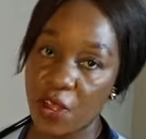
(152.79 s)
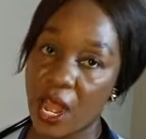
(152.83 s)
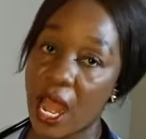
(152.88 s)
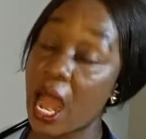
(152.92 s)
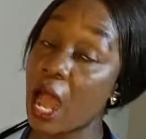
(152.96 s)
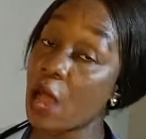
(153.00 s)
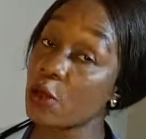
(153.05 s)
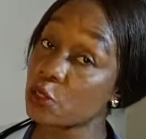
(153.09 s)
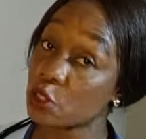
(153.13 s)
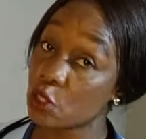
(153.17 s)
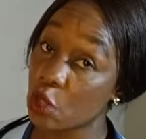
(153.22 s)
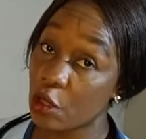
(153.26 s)

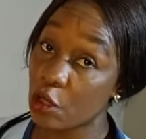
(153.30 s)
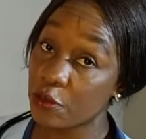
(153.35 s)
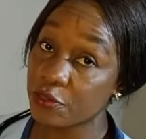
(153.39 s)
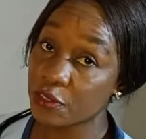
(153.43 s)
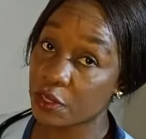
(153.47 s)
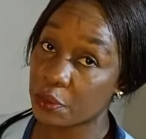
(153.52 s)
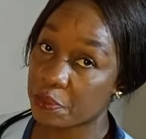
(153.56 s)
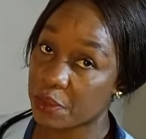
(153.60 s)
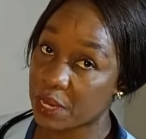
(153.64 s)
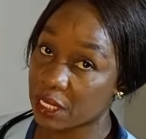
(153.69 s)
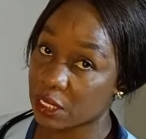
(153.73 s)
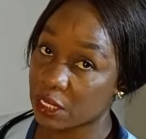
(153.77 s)
out of
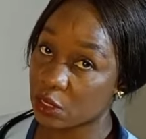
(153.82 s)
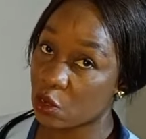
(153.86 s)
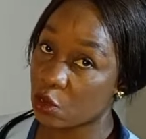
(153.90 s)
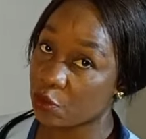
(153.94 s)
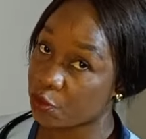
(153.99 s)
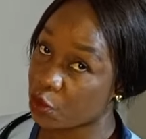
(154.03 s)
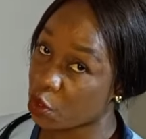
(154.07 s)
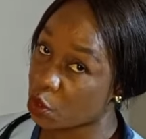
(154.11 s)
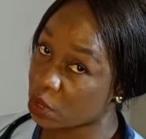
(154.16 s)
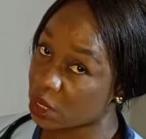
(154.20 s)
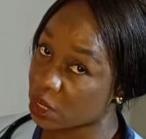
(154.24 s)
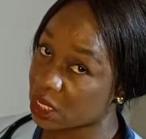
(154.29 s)
the bed, of
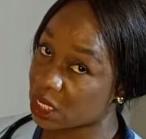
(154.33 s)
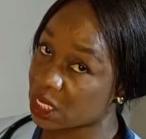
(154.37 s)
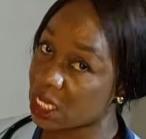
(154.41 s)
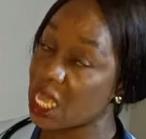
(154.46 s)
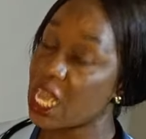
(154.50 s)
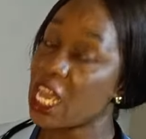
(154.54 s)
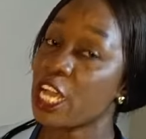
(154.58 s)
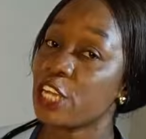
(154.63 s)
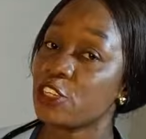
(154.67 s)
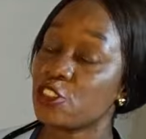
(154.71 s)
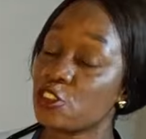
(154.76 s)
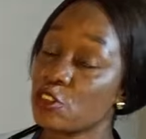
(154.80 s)
course.
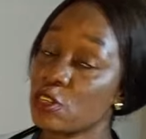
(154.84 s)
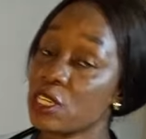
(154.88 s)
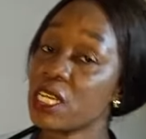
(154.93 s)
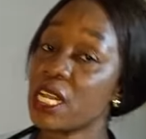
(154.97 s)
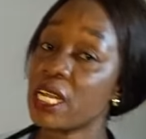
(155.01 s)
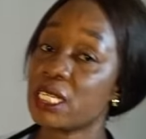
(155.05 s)
During